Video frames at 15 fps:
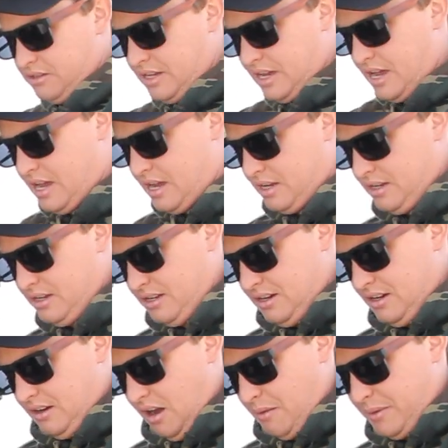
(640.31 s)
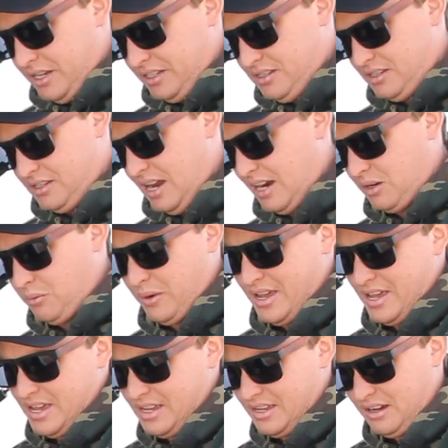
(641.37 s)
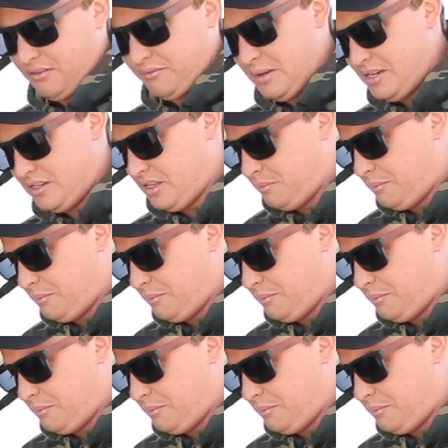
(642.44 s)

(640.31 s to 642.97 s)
I've been stuck where I've been to the